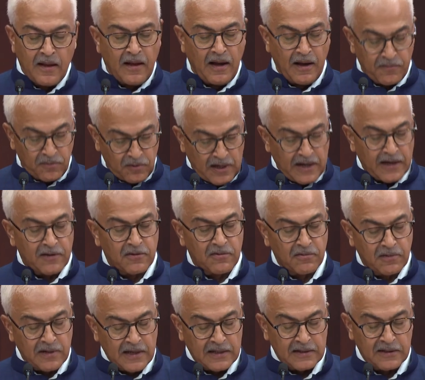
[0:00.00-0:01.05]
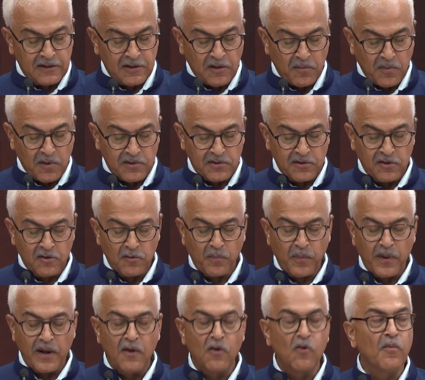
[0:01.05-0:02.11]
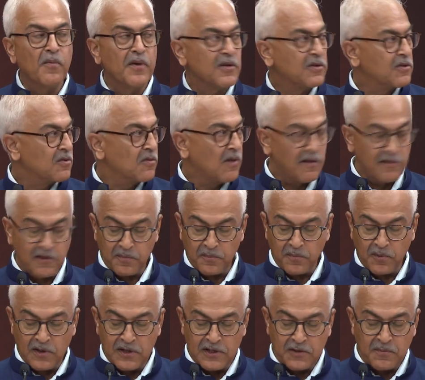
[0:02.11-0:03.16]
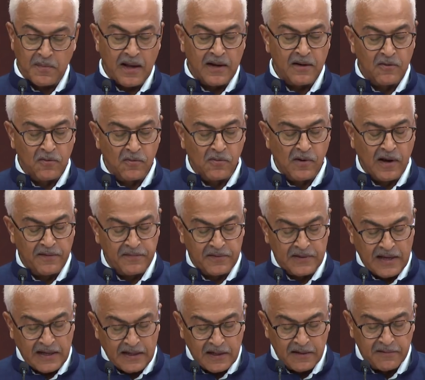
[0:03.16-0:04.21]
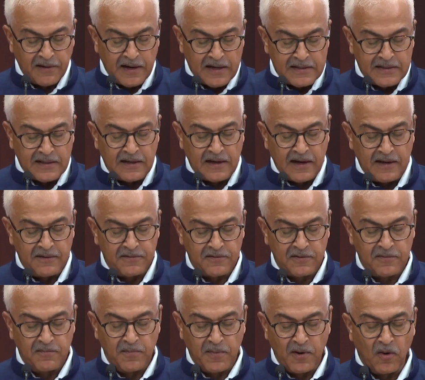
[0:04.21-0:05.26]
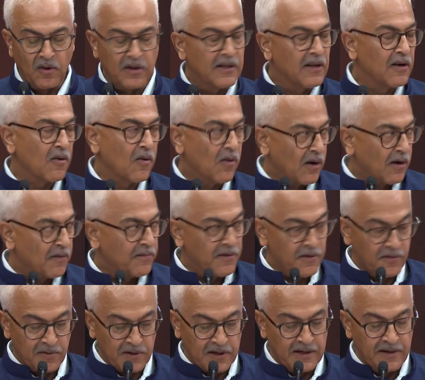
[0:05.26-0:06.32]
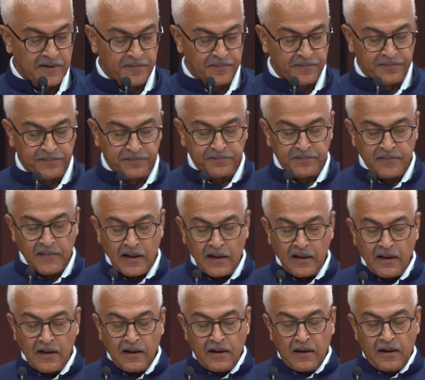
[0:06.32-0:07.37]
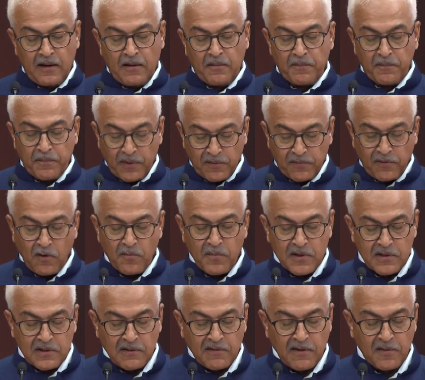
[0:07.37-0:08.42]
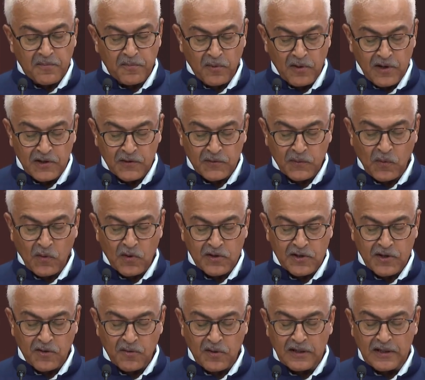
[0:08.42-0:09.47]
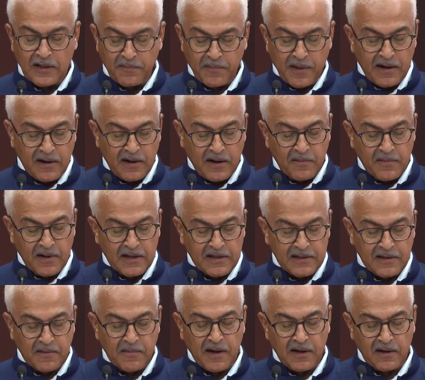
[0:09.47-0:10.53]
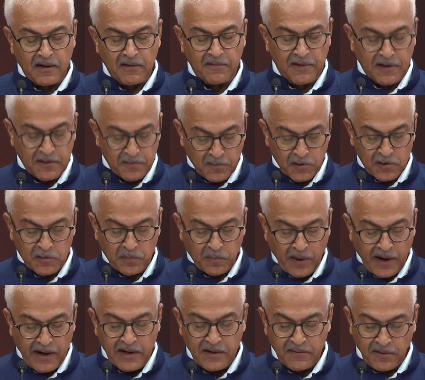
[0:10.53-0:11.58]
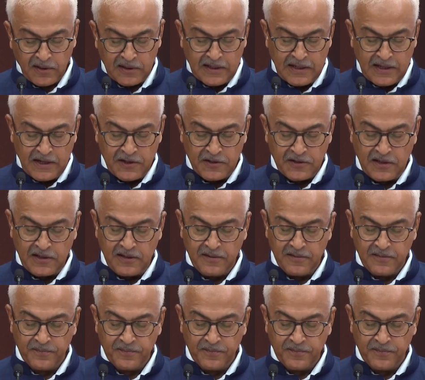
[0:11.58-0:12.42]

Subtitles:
I would like to take this opportunity to pay homage to our policemen who have sacrificed their lives beyond their call of duty. Performance of our police force during the pandemic is a matter of utmost pride for the nation.